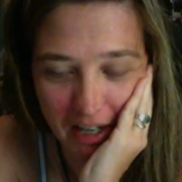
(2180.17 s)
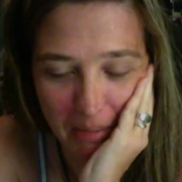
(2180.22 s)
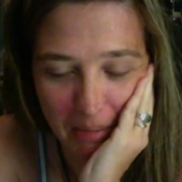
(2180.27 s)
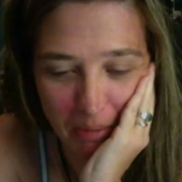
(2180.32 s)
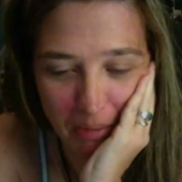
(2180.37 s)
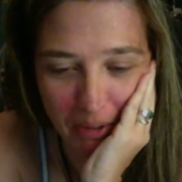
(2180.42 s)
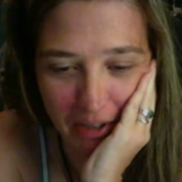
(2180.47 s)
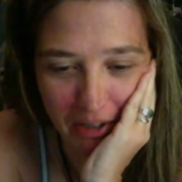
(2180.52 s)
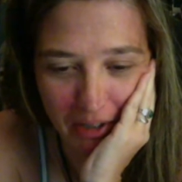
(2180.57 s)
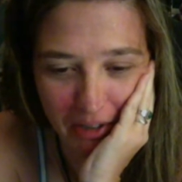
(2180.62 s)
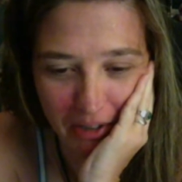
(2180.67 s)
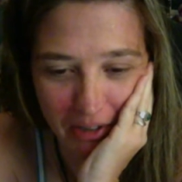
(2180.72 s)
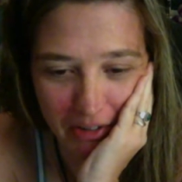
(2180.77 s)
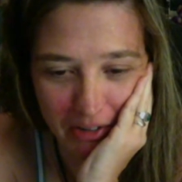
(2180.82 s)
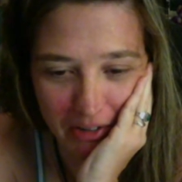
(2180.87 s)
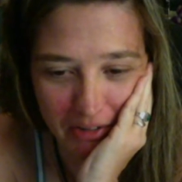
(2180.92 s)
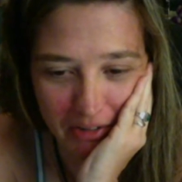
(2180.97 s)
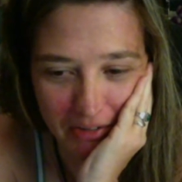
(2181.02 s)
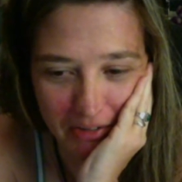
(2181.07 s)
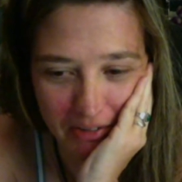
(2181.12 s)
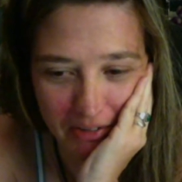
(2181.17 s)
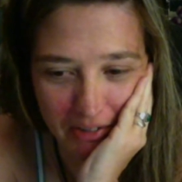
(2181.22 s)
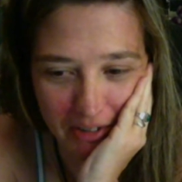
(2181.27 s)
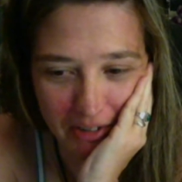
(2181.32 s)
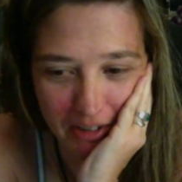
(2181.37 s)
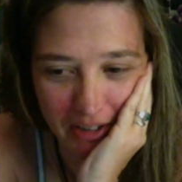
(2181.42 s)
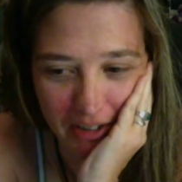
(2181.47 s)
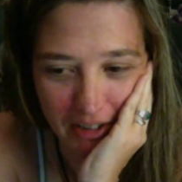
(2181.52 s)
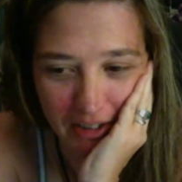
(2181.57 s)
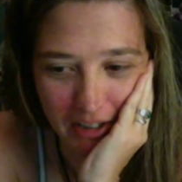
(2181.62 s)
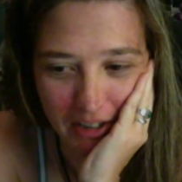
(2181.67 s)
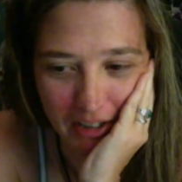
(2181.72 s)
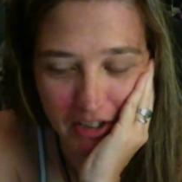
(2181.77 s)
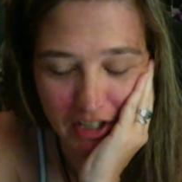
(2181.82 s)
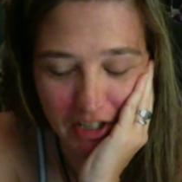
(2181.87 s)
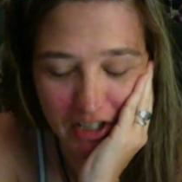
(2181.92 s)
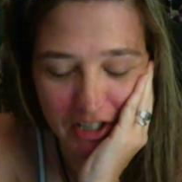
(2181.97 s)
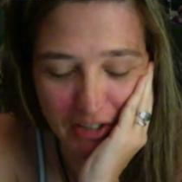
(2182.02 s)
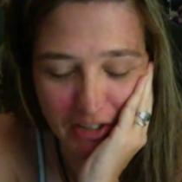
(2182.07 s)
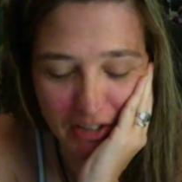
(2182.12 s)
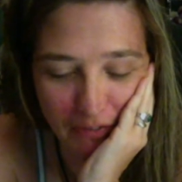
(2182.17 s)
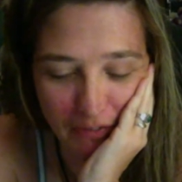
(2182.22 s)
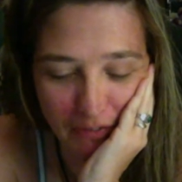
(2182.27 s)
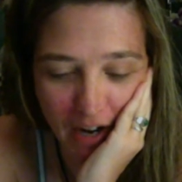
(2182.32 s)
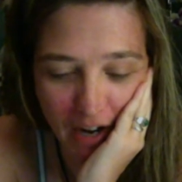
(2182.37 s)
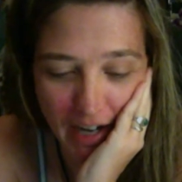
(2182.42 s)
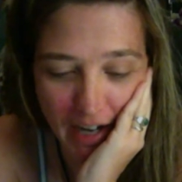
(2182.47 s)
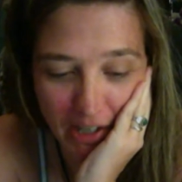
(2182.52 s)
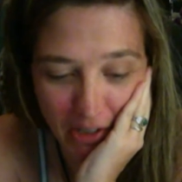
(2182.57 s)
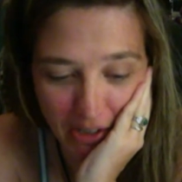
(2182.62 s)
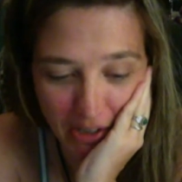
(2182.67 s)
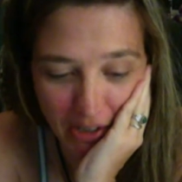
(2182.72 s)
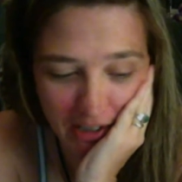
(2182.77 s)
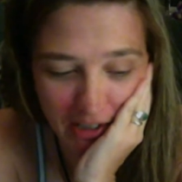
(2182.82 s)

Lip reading: but she's the fighter.